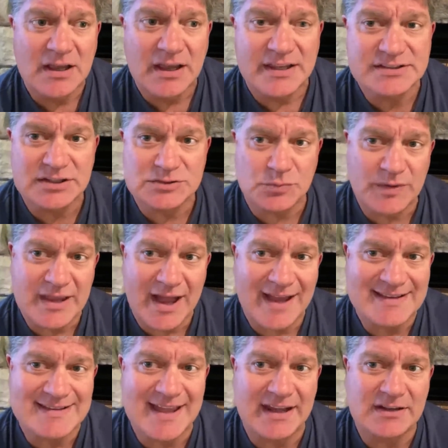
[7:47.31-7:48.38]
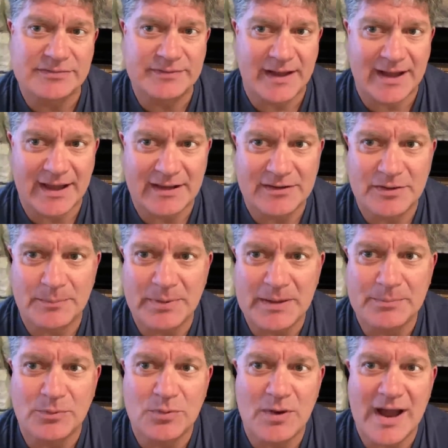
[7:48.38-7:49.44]
is because we identified the
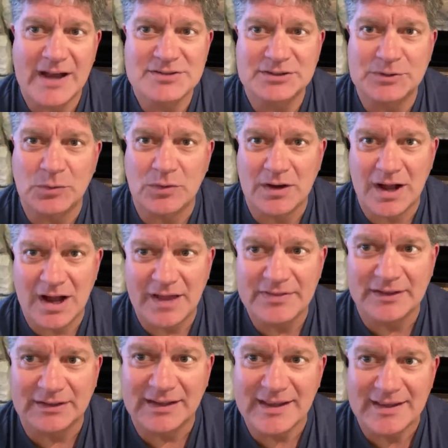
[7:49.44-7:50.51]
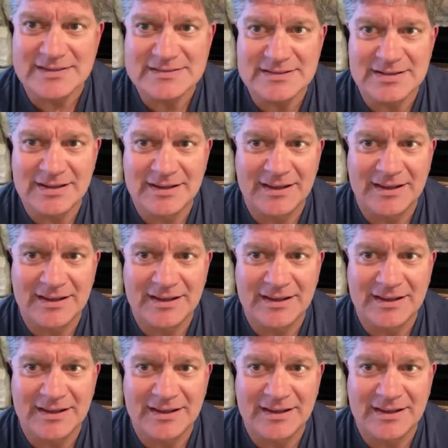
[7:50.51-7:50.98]
people who actually were on the list